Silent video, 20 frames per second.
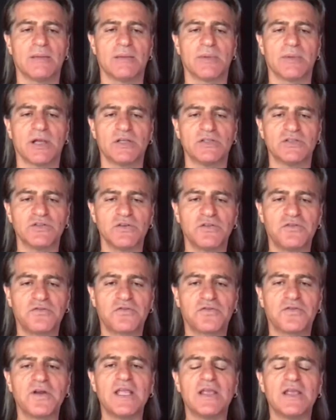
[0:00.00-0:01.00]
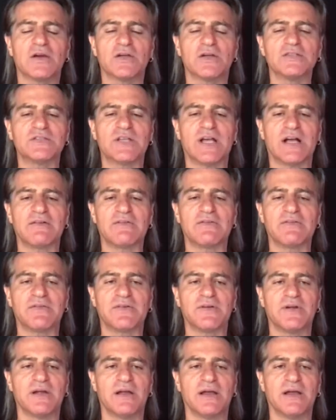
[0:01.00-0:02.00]
Because you free yourself
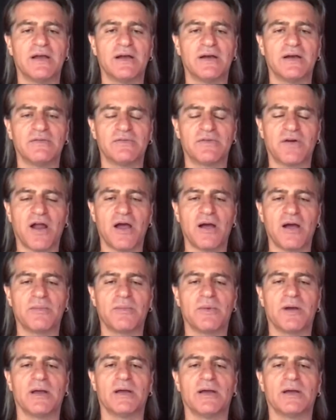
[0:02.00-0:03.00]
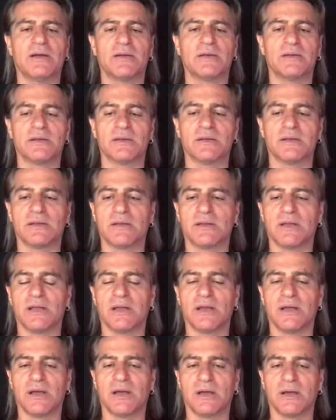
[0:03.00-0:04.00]
from
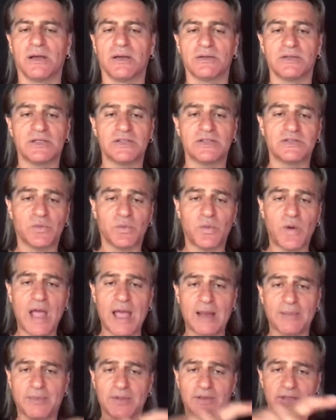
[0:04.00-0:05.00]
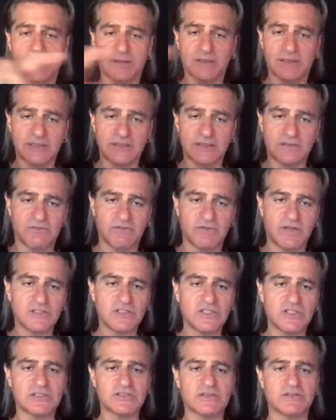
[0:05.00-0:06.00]
this web, this
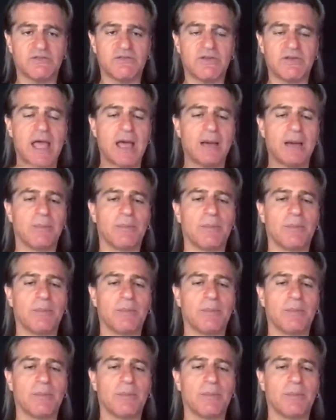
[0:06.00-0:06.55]
vicious web.